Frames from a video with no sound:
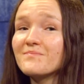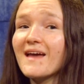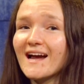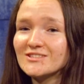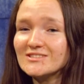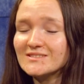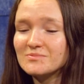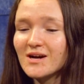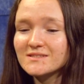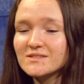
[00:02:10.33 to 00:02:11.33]
Actually, the
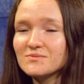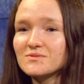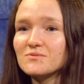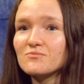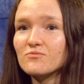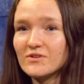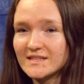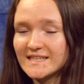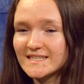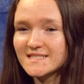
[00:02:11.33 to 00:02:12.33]
process was
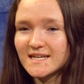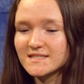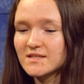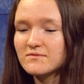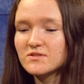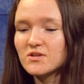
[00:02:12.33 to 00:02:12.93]
really extensive.